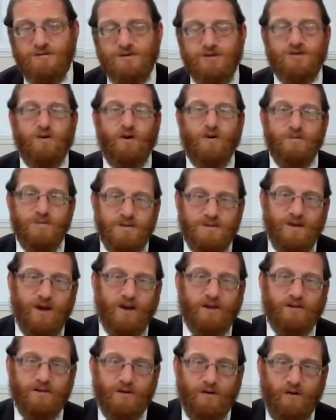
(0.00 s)
We should all be
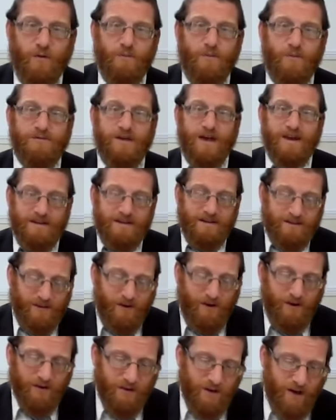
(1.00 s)
zocheh to incorporate that into
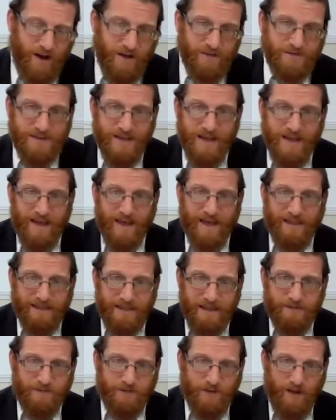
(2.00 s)
our lives and
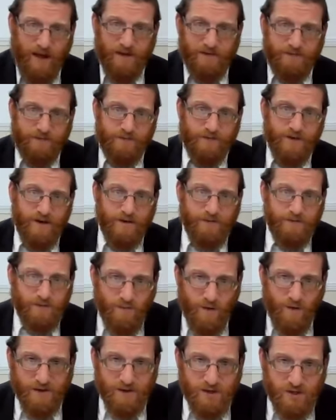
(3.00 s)
live life the
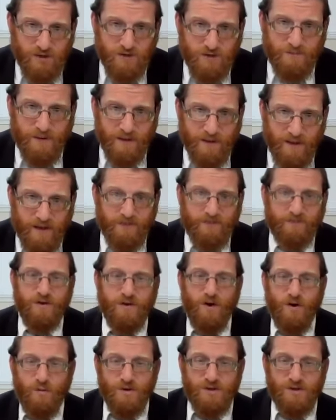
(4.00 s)
way it should be lived.